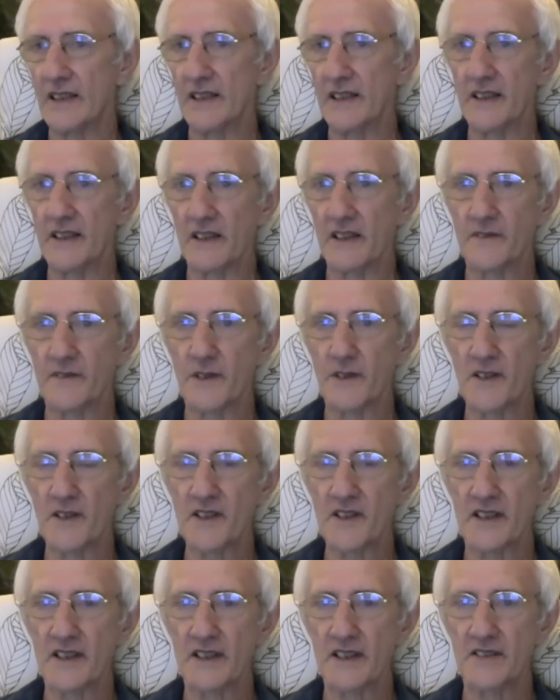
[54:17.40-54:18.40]
The
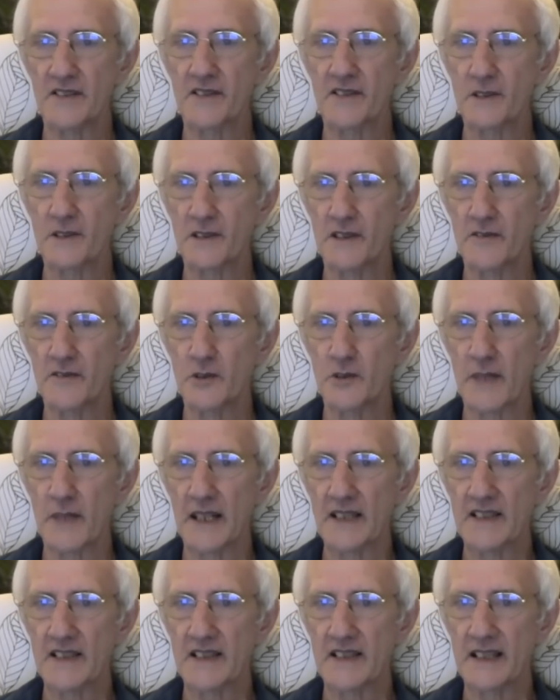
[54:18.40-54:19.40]
unfortunate truth of the
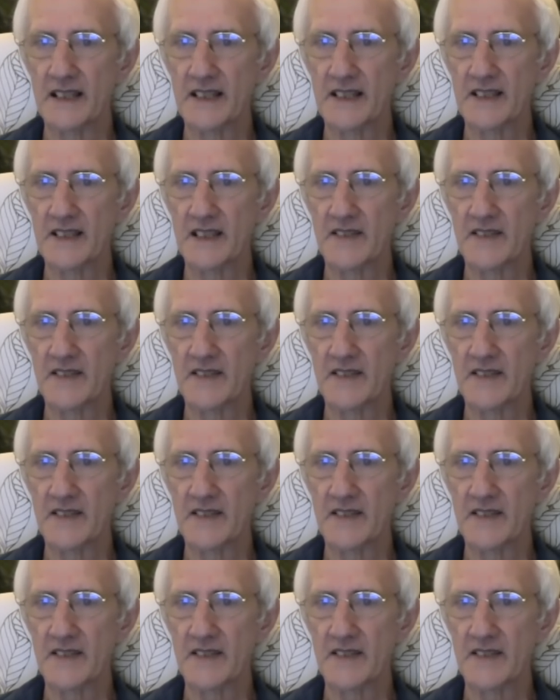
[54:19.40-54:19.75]
matter is,